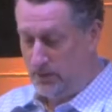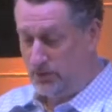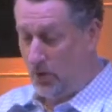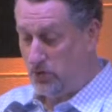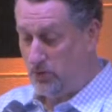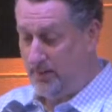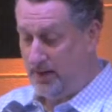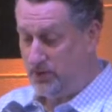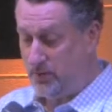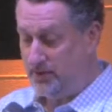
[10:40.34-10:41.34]
Social
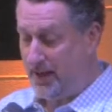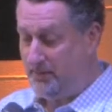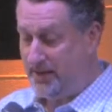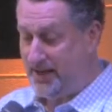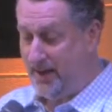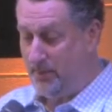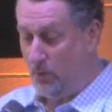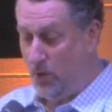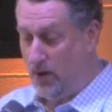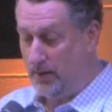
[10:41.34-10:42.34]
Ministries led by Tammy
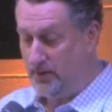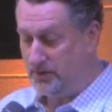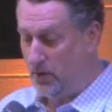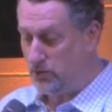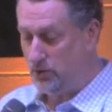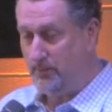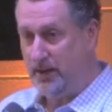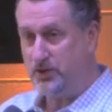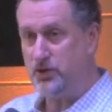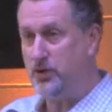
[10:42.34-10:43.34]
Wood. The Social
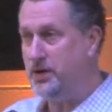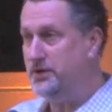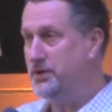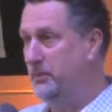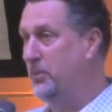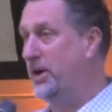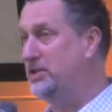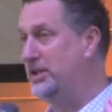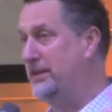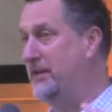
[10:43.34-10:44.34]
Ministries
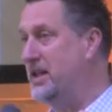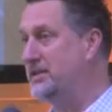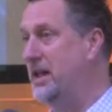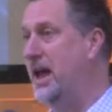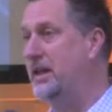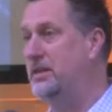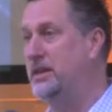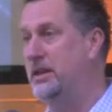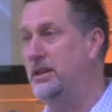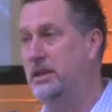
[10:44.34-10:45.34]
brings events like
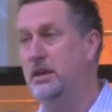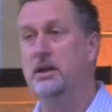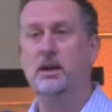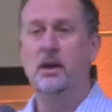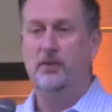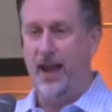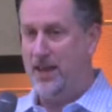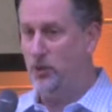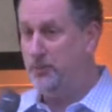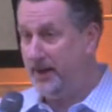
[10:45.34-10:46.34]
the
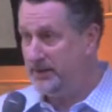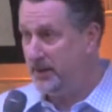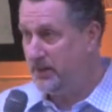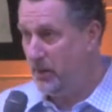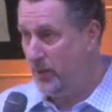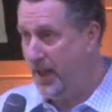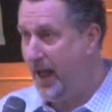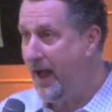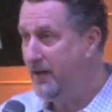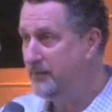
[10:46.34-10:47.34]
annual picnic that we
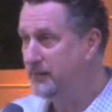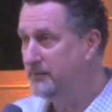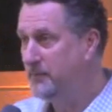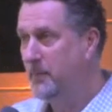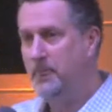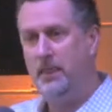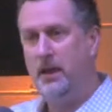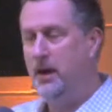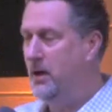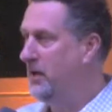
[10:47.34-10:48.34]
have,
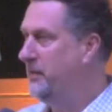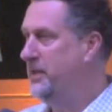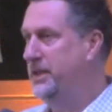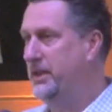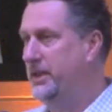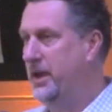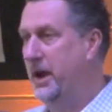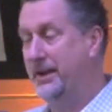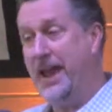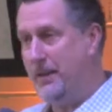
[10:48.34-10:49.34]
the
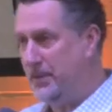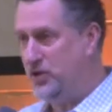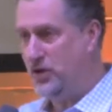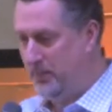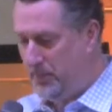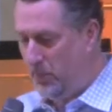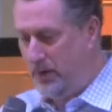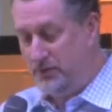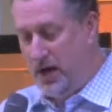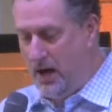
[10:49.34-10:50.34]
camping trip that
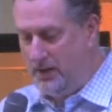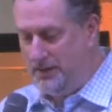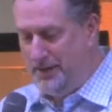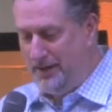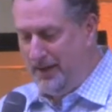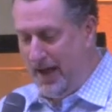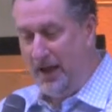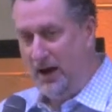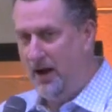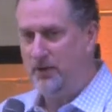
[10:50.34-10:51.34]
we've done,
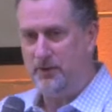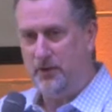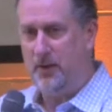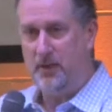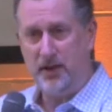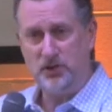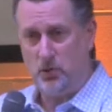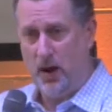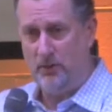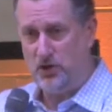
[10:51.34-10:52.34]
and other fun things
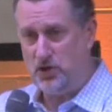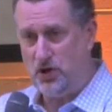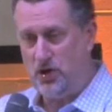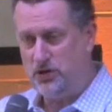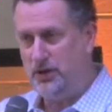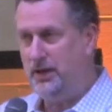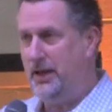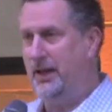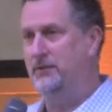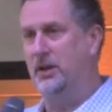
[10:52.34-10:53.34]
around the church.
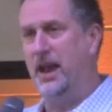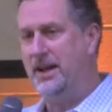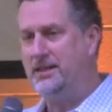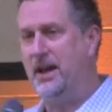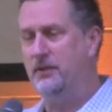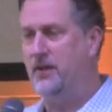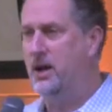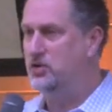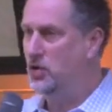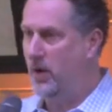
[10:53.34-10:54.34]
If you like to have
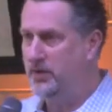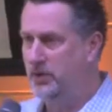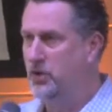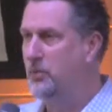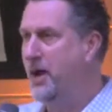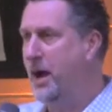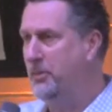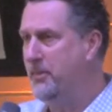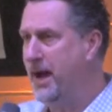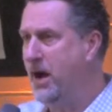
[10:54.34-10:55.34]
fun, join the group, help
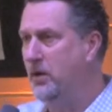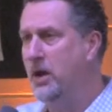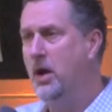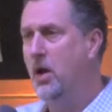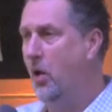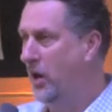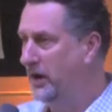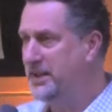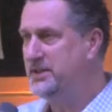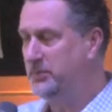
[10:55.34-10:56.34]
them out, or at
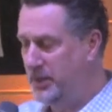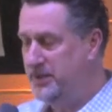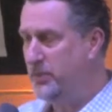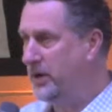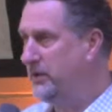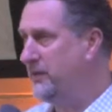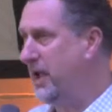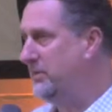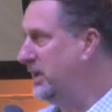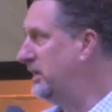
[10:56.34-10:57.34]
least please bring your
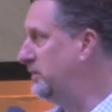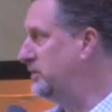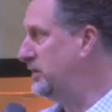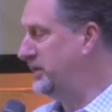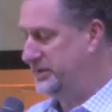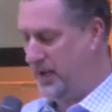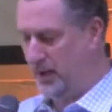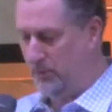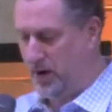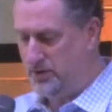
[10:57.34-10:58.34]
family to these
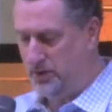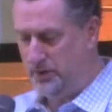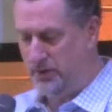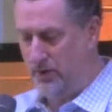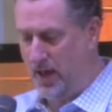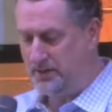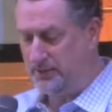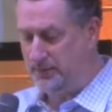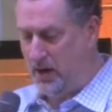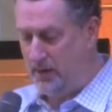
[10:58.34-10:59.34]
celebrations. They're lots
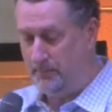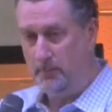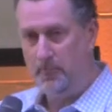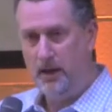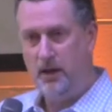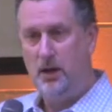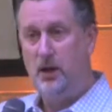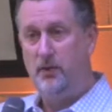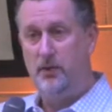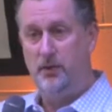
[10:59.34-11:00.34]
of fun.
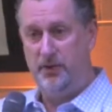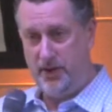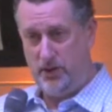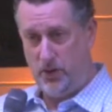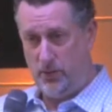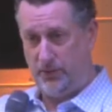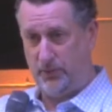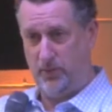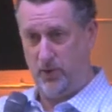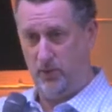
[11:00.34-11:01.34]
The youth
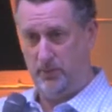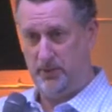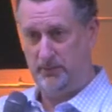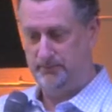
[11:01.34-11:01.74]
group.